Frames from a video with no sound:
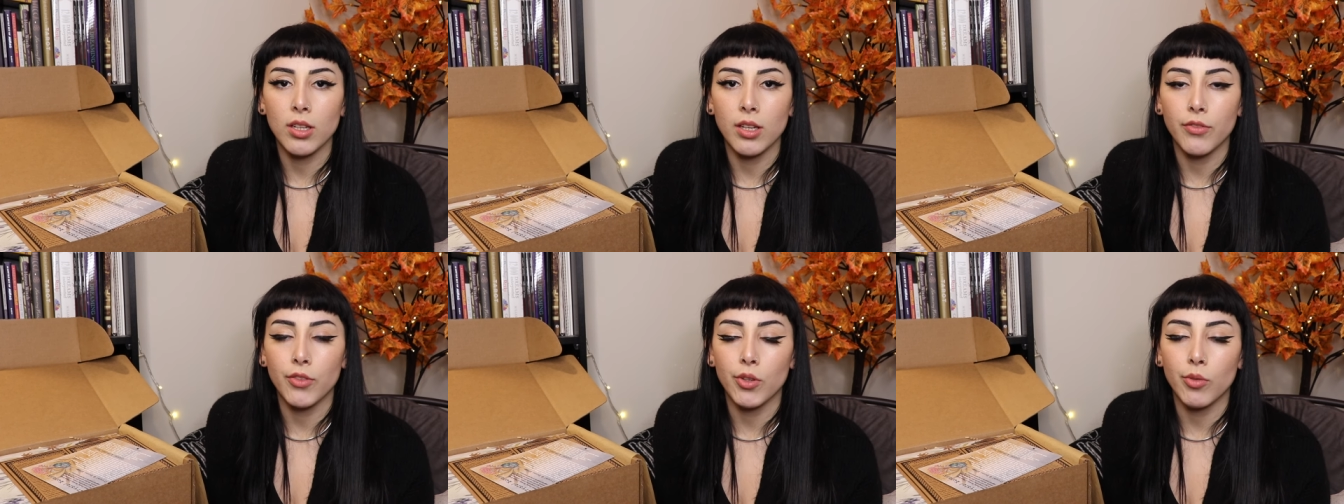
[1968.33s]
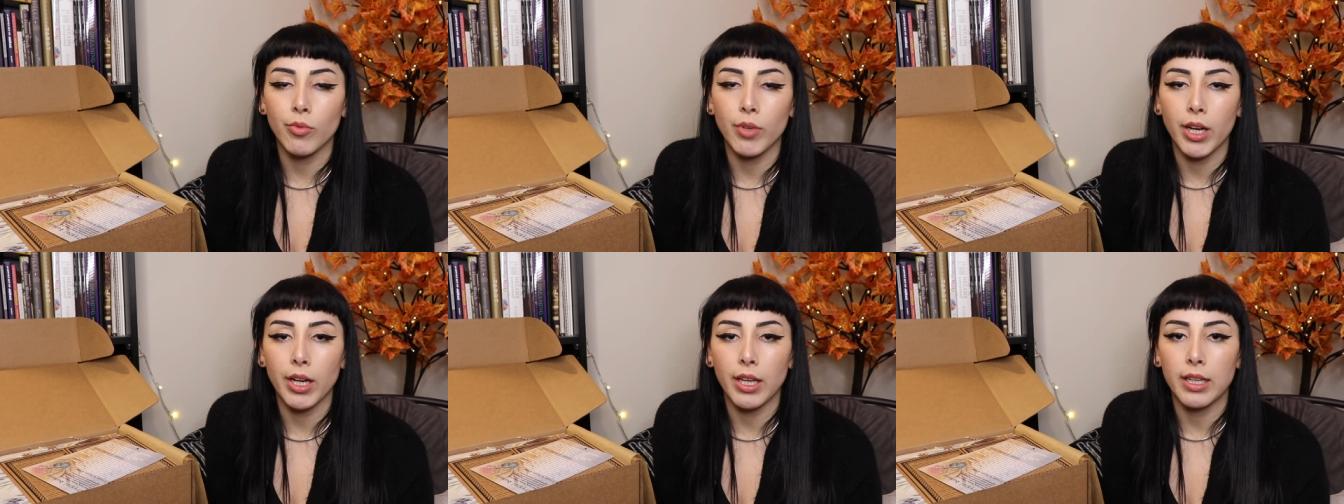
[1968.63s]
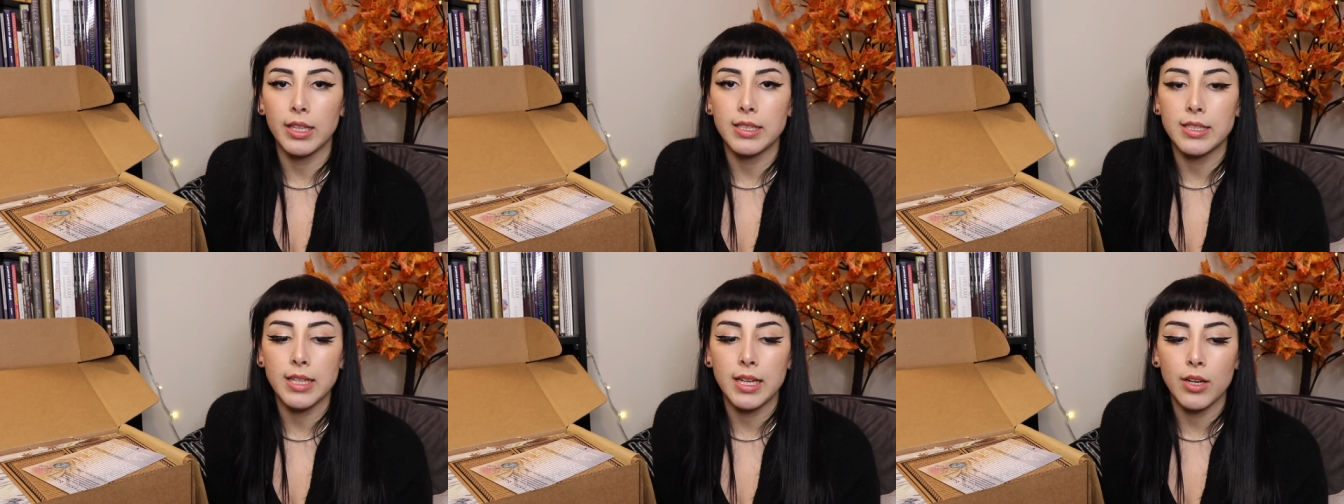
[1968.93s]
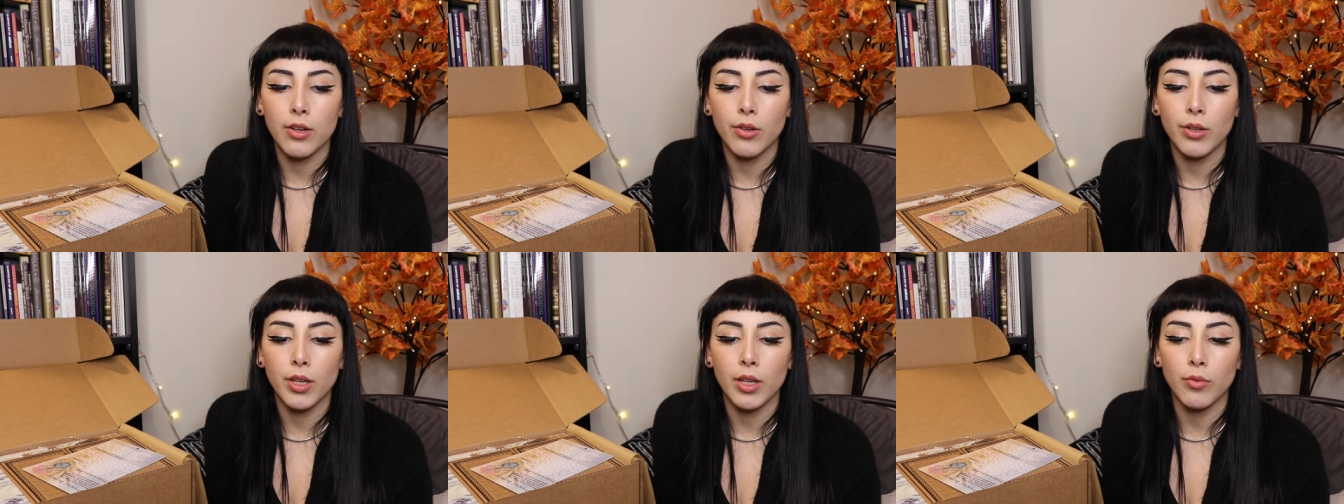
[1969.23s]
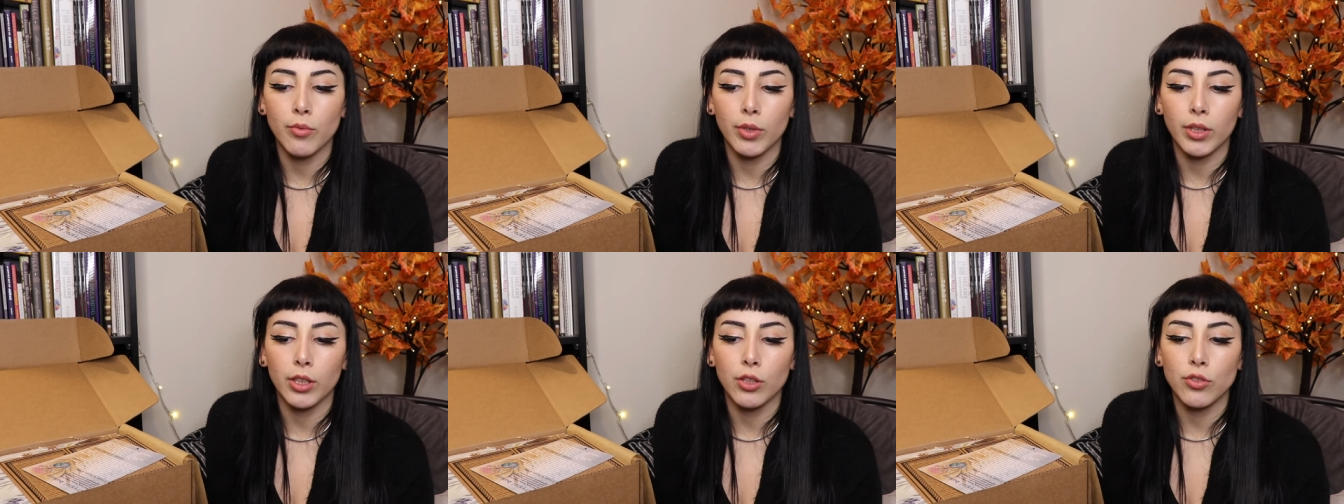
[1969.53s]
if you're writing it down
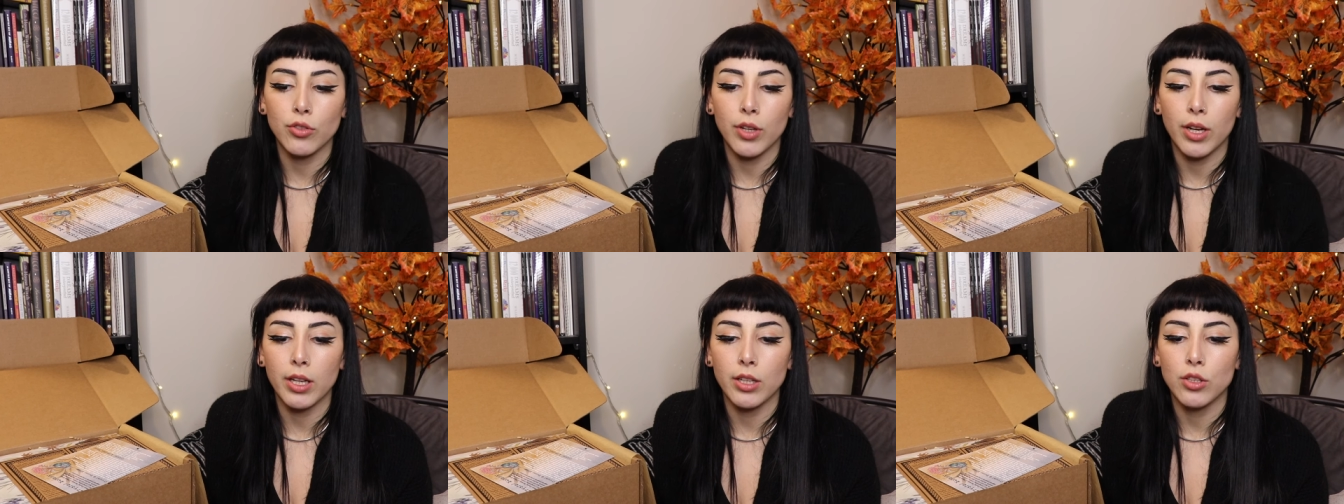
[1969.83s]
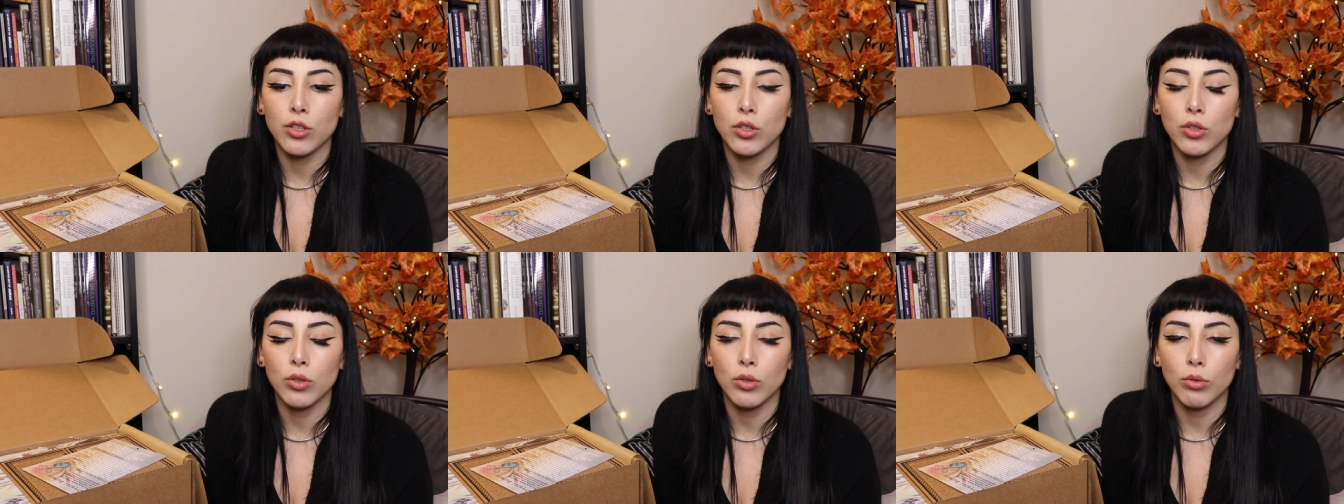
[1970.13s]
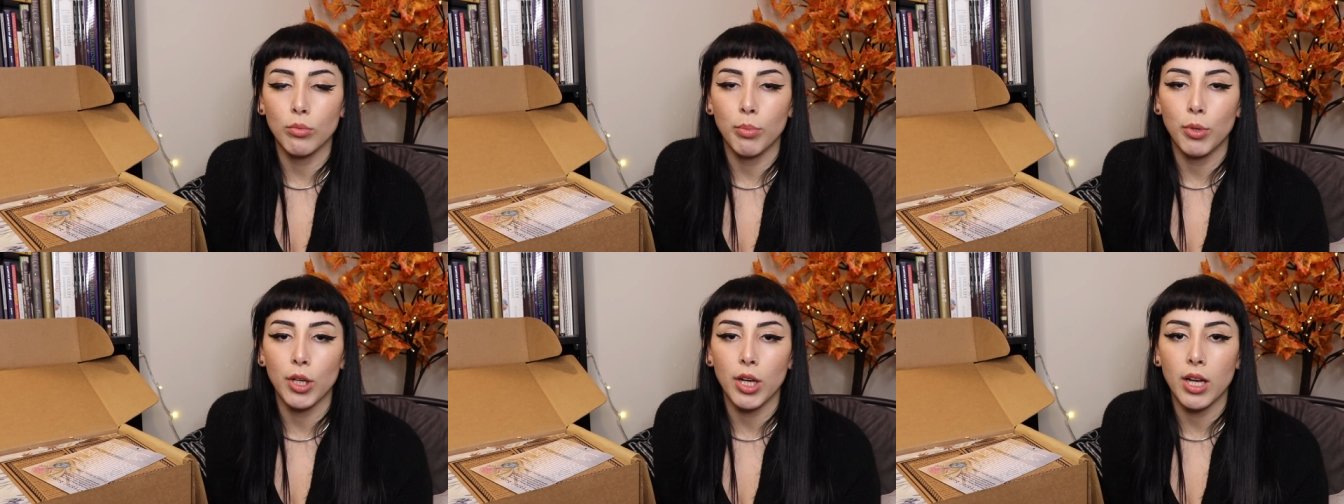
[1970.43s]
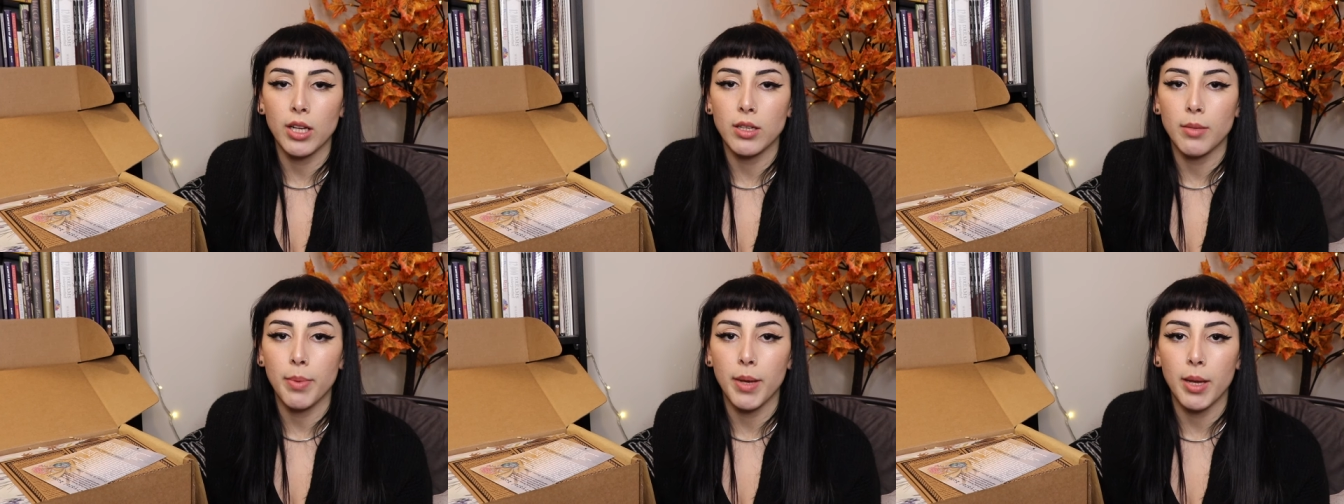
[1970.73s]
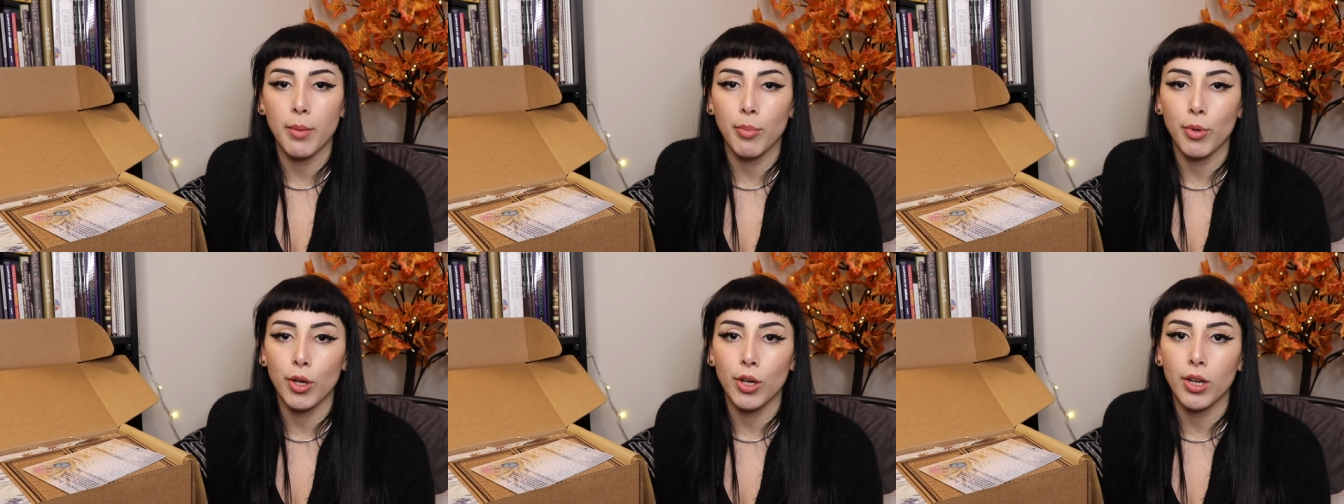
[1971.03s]
and really trying to put it onto
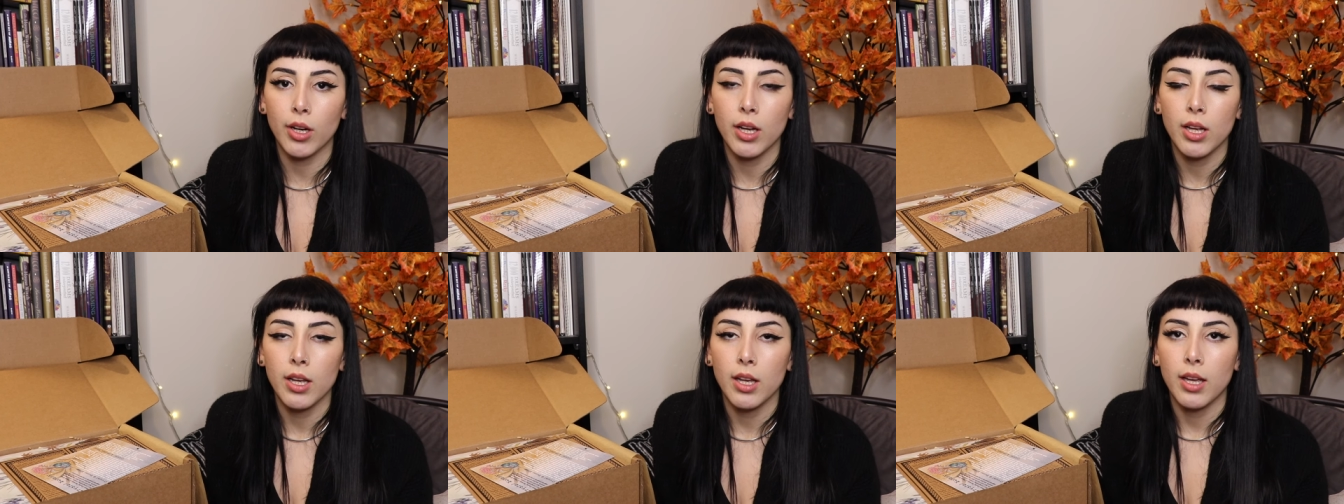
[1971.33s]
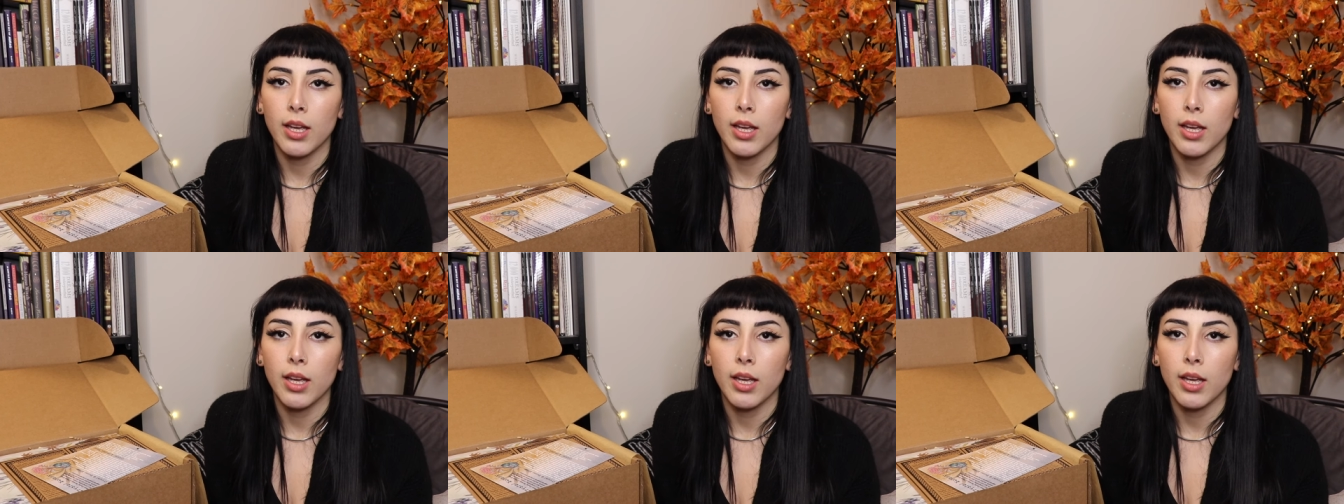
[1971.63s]
paper